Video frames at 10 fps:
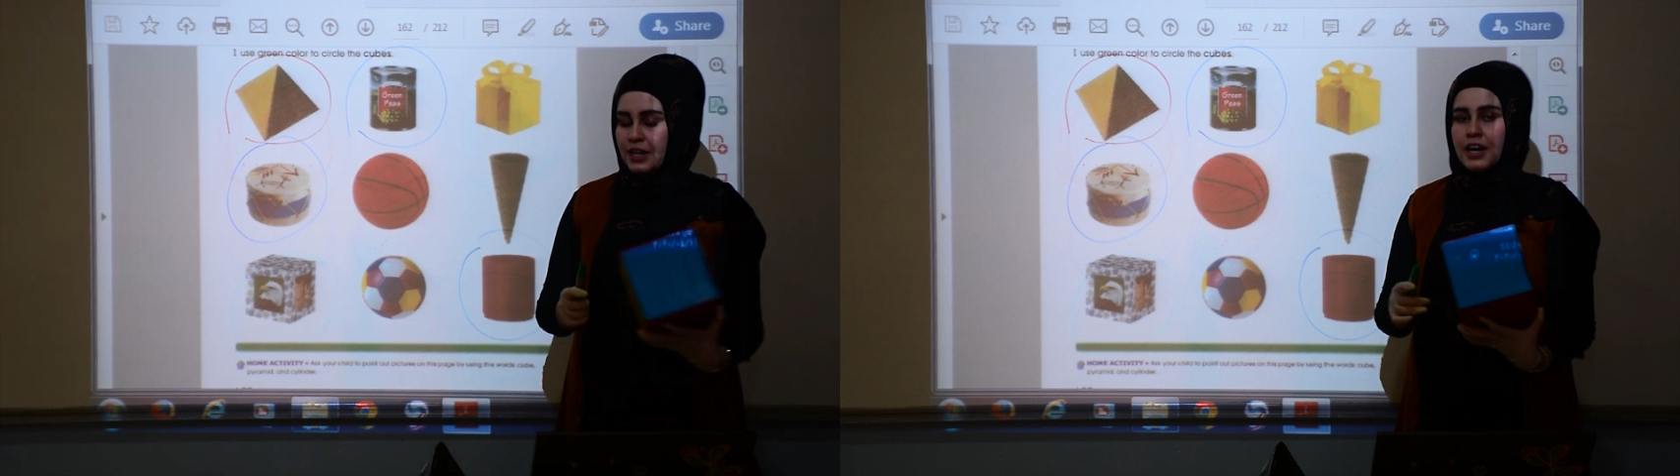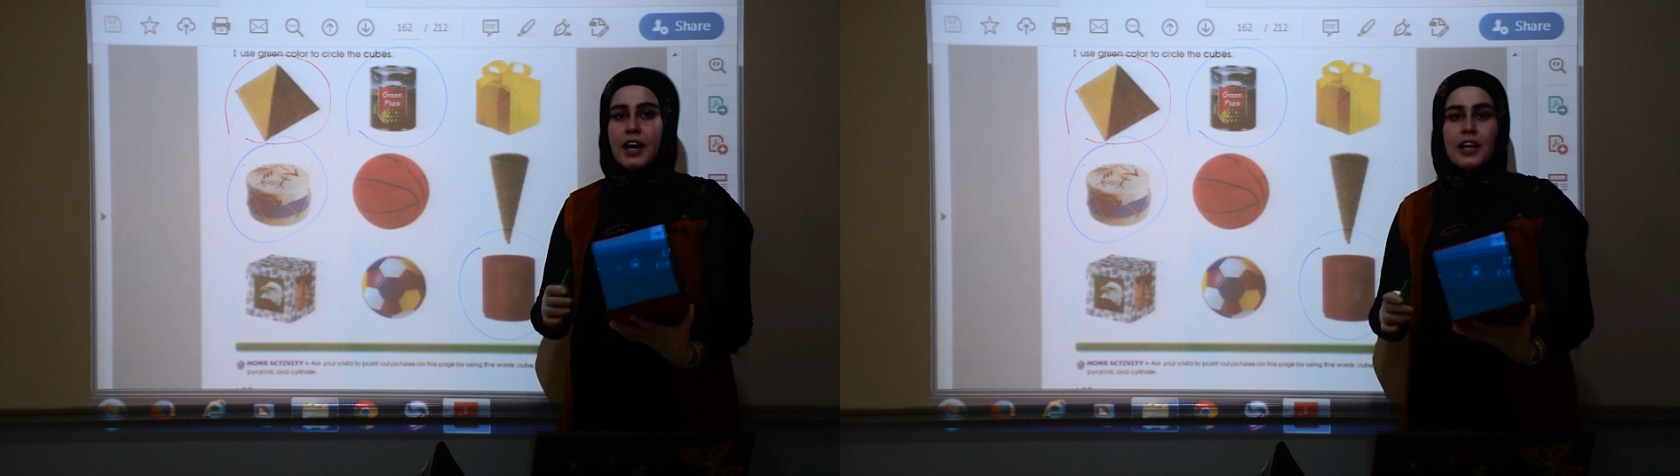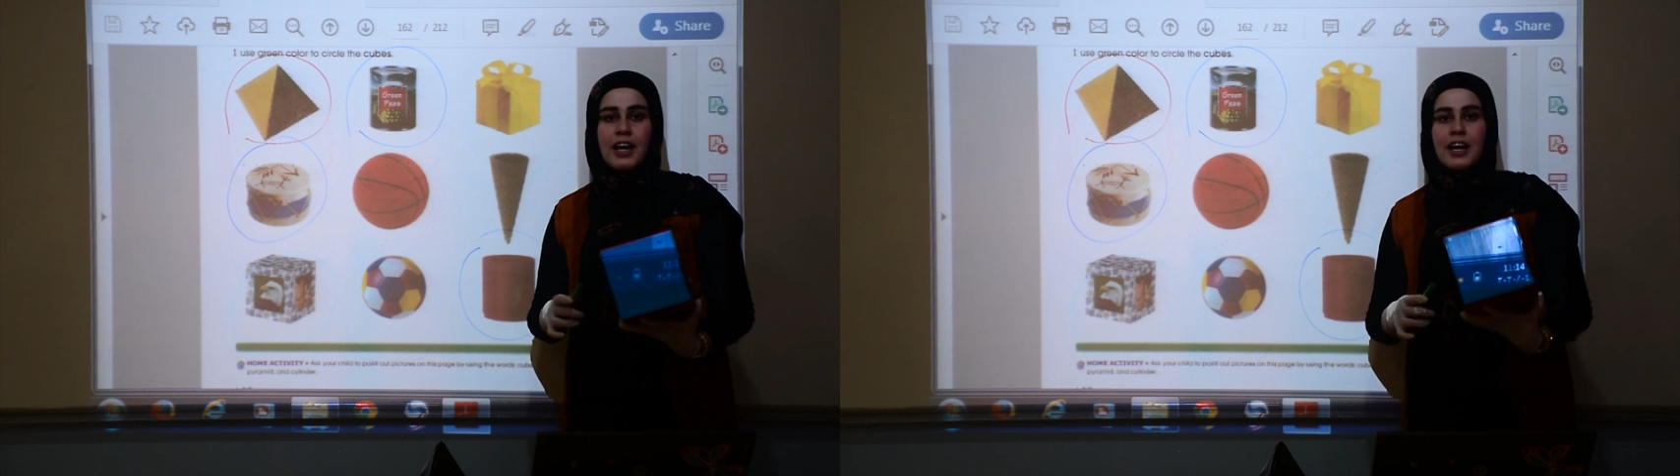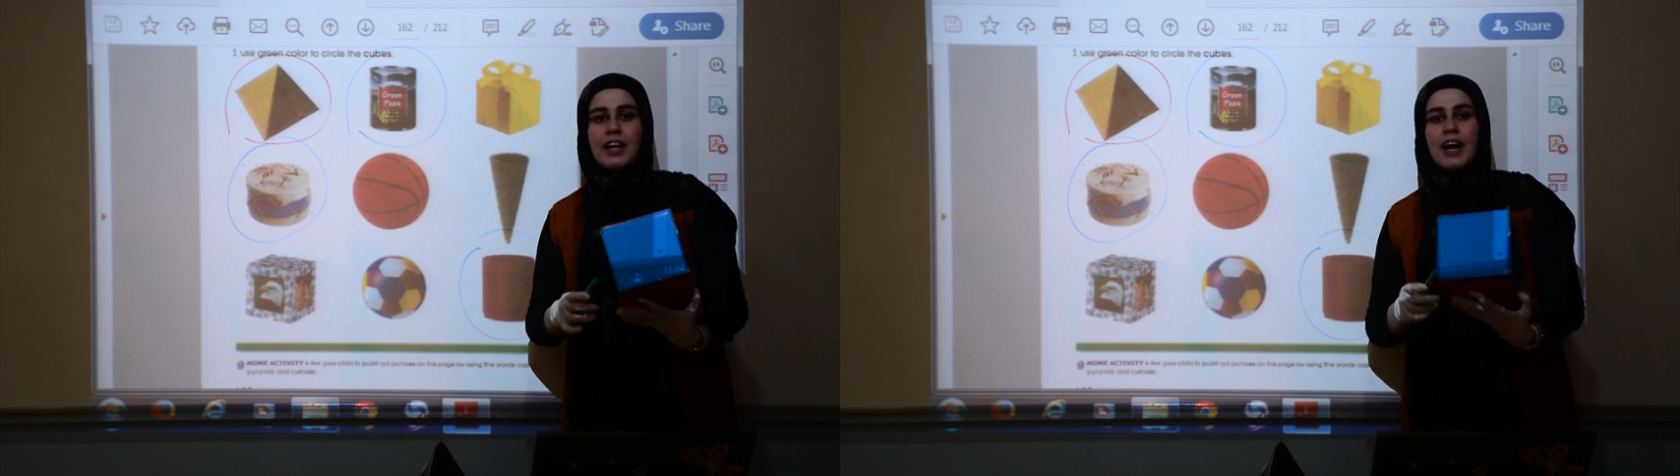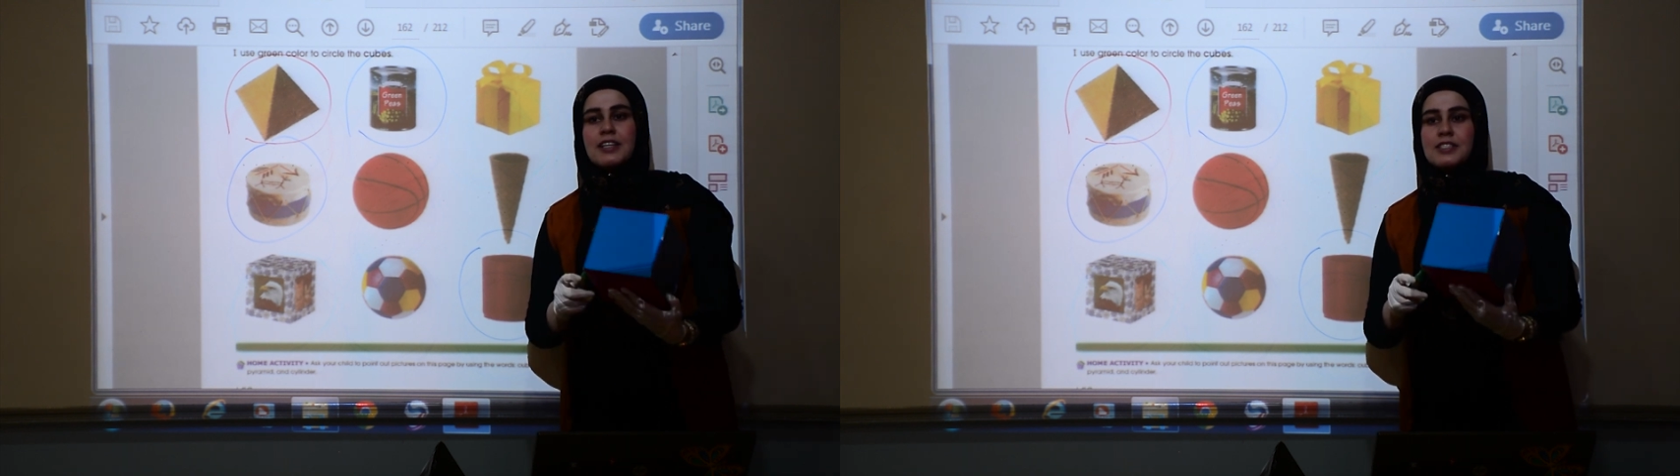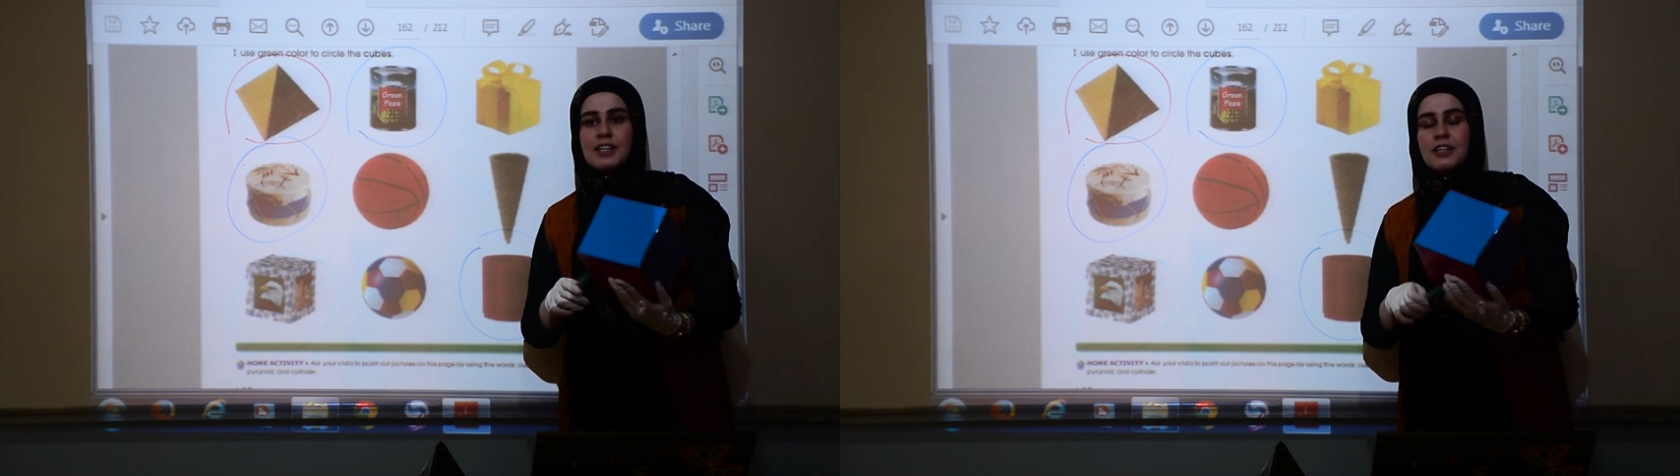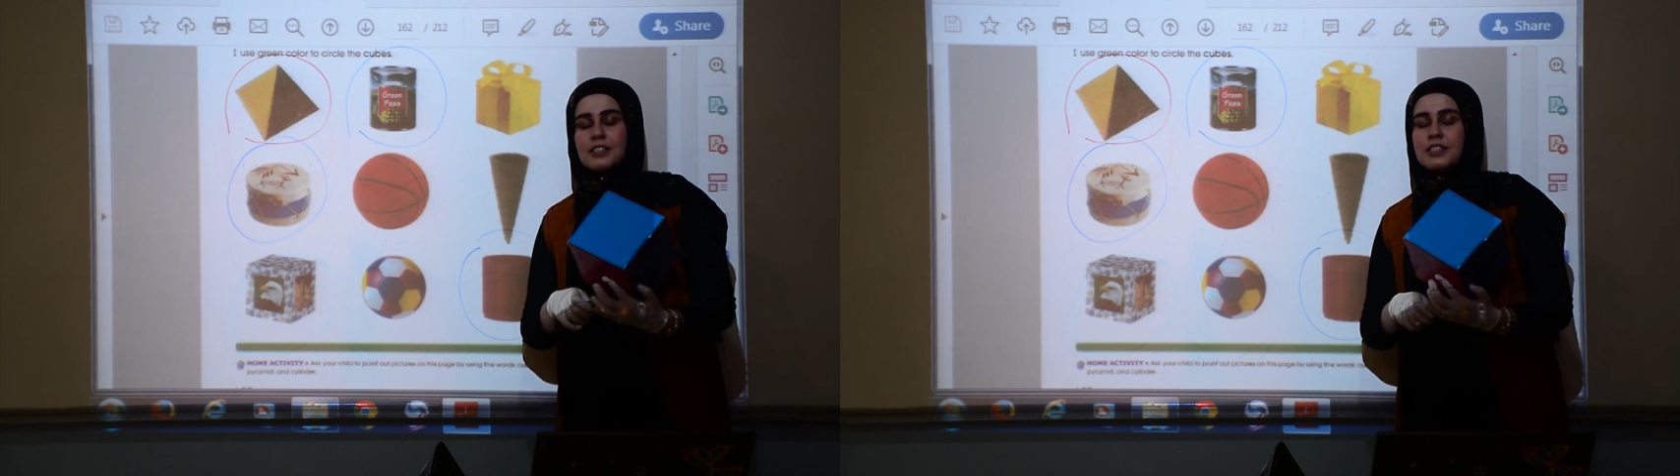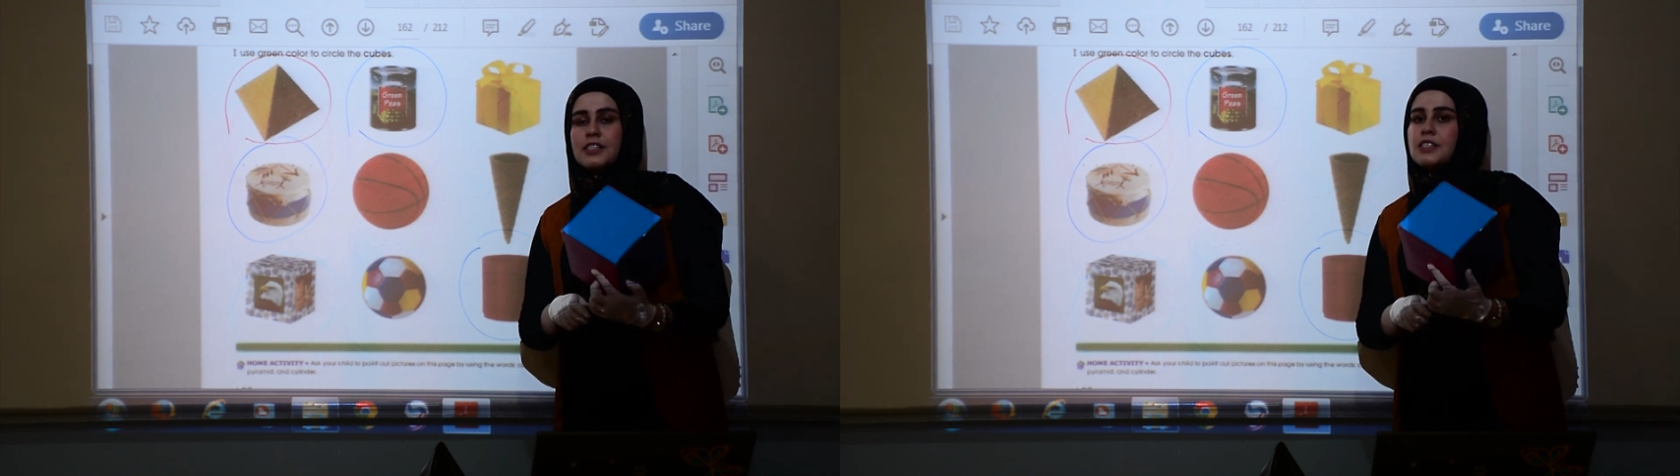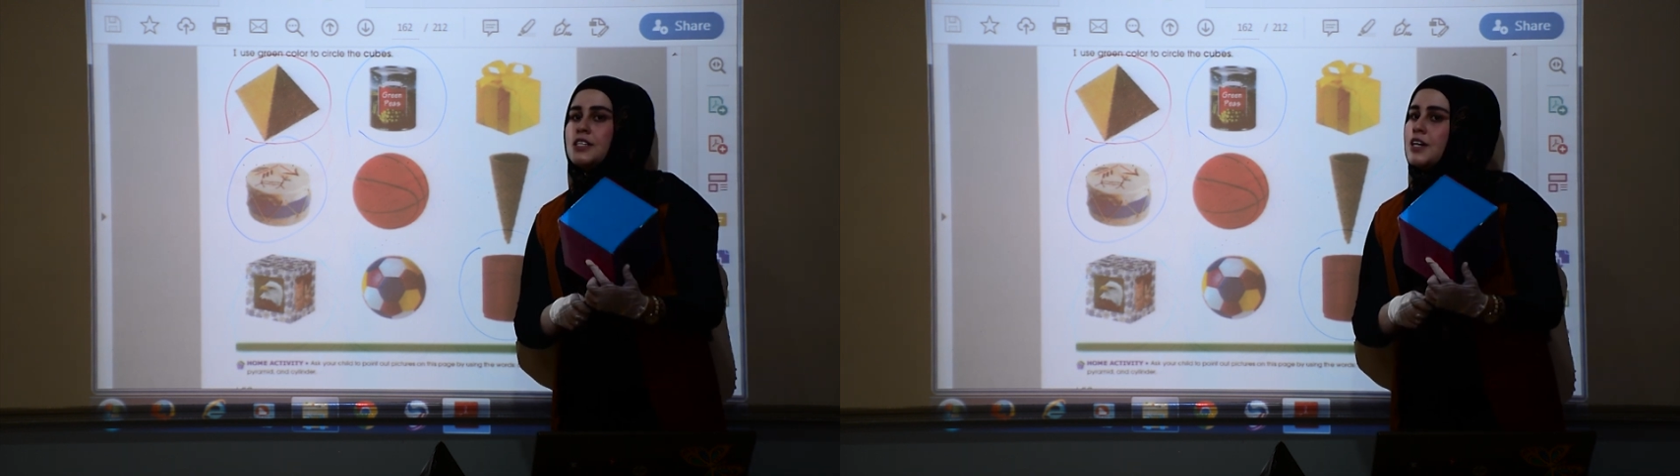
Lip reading: color. I circle